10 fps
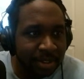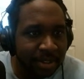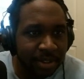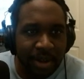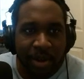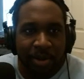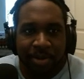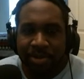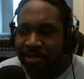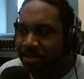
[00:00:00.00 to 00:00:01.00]
No.
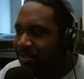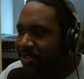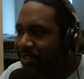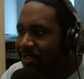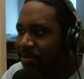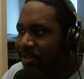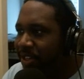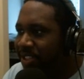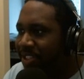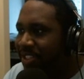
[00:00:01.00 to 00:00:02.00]

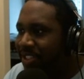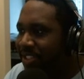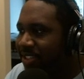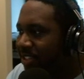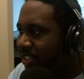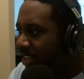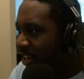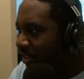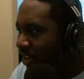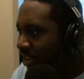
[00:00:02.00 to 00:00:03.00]
Please. How
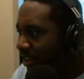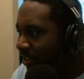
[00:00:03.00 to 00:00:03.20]
do I